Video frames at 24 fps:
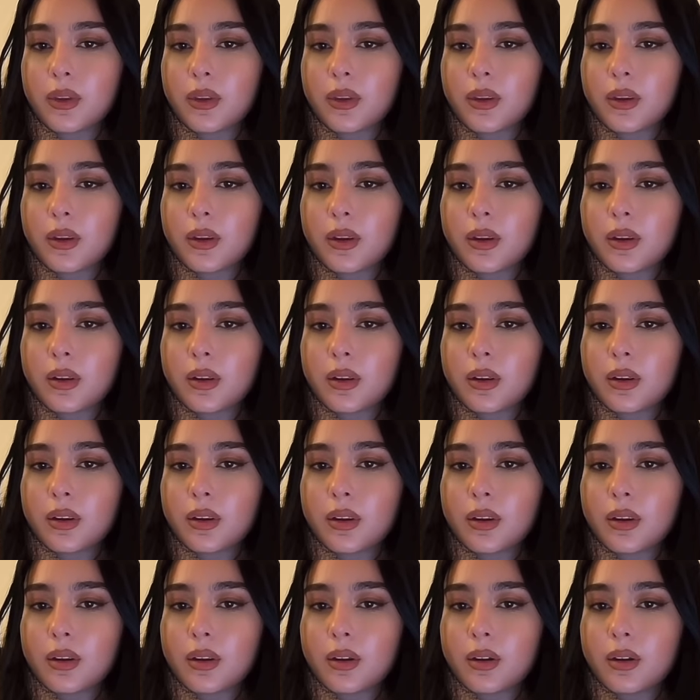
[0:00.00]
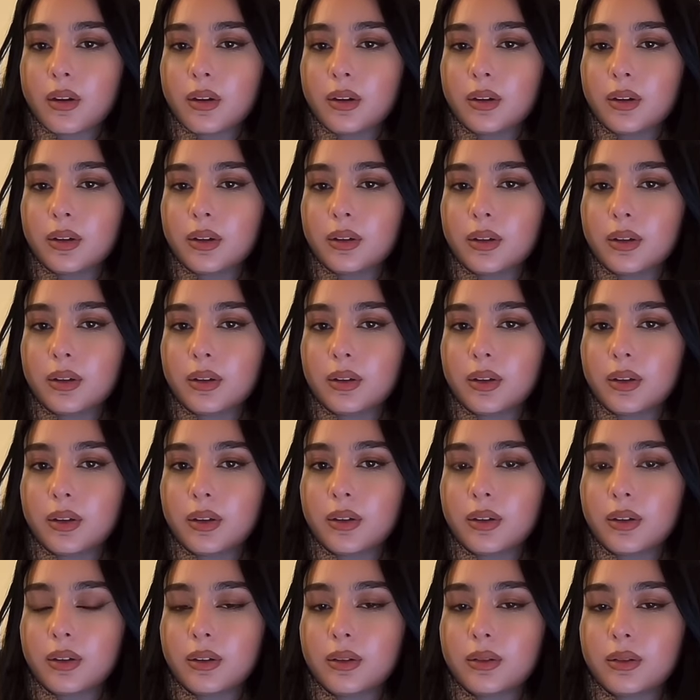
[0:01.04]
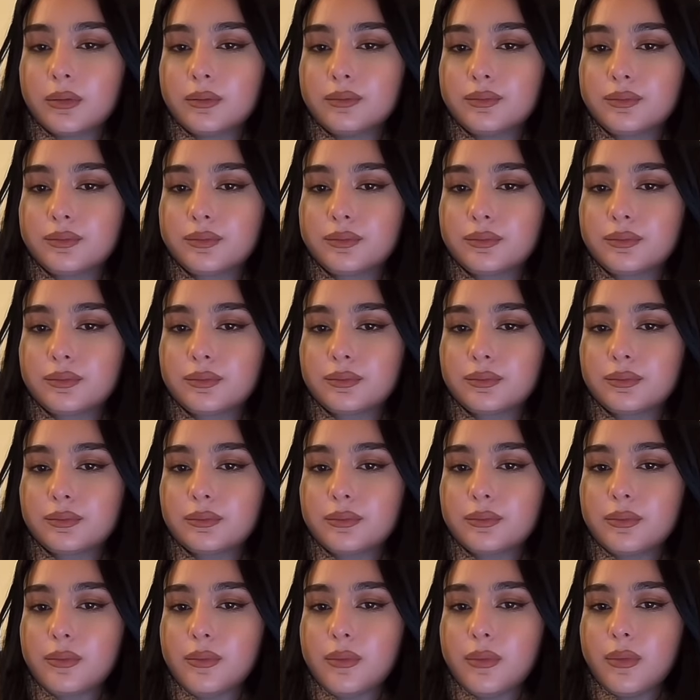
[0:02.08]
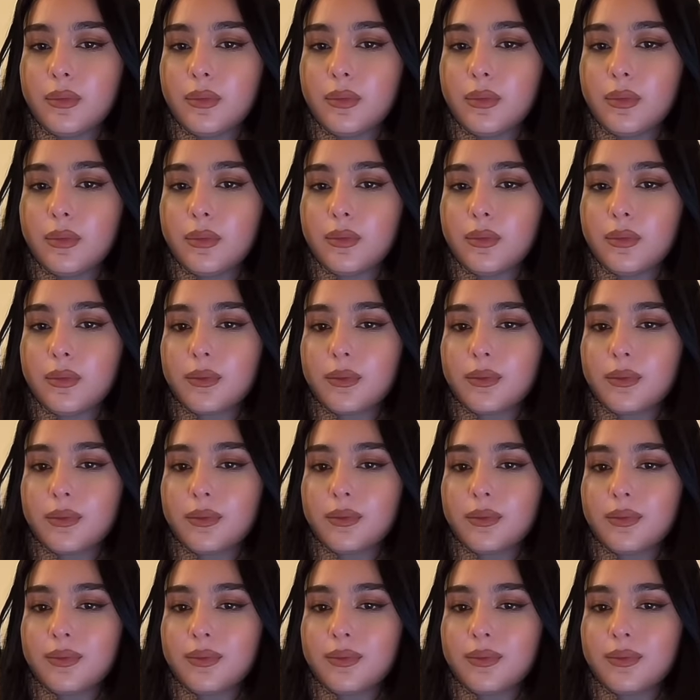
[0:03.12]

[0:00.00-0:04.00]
[no speech]